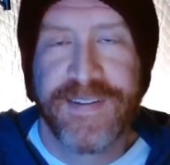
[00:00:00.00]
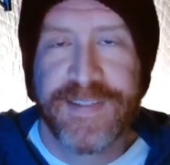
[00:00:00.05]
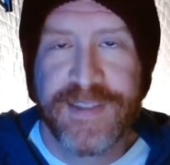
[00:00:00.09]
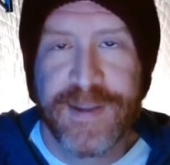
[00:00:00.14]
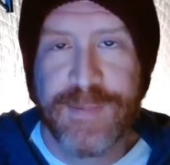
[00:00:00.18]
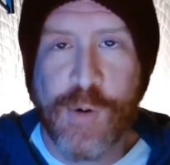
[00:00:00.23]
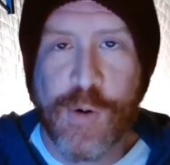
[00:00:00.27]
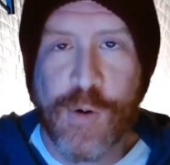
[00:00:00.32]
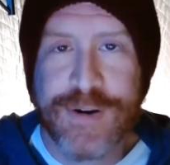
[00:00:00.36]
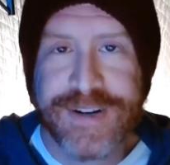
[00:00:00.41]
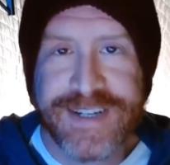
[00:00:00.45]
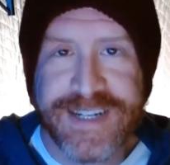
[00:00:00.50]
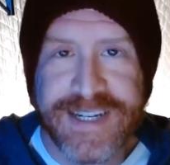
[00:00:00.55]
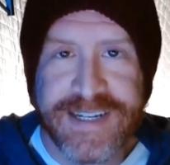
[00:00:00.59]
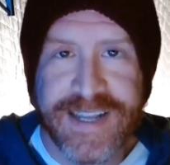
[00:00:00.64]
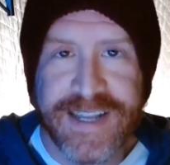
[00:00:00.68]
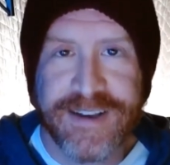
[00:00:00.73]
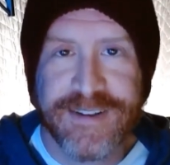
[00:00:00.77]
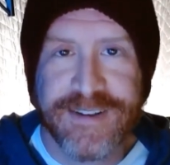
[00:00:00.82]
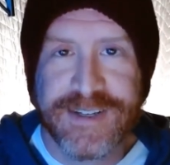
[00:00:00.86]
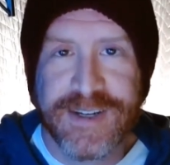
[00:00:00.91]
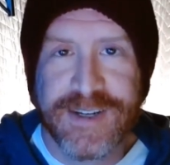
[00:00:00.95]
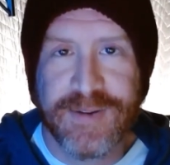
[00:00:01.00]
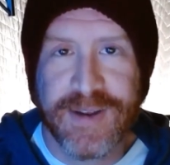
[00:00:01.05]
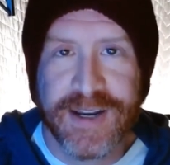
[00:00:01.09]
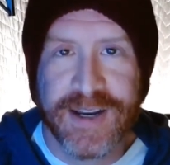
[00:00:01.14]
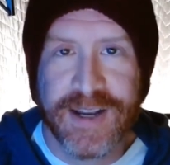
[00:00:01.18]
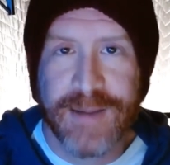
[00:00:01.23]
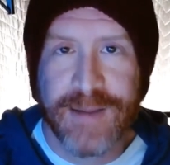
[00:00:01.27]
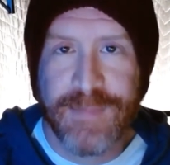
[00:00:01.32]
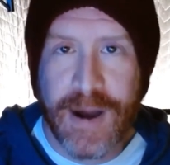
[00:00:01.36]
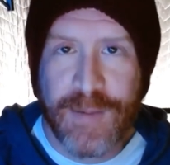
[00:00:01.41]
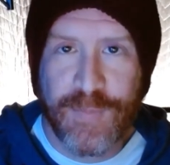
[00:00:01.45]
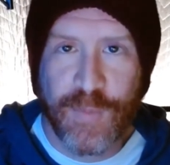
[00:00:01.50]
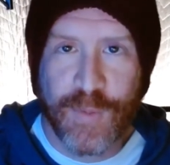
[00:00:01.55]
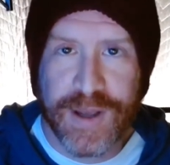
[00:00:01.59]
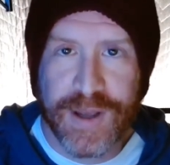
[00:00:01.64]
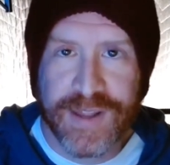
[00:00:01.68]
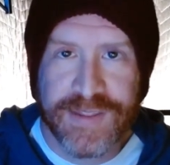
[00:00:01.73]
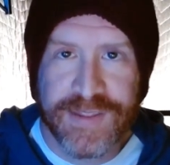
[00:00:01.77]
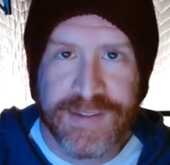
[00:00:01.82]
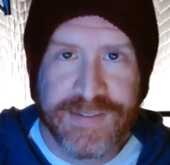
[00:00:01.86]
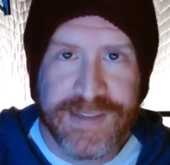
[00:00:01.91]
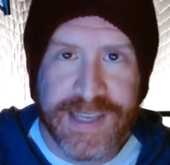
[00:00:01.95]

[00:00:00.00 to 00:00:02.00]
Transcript: The more details you can come up with,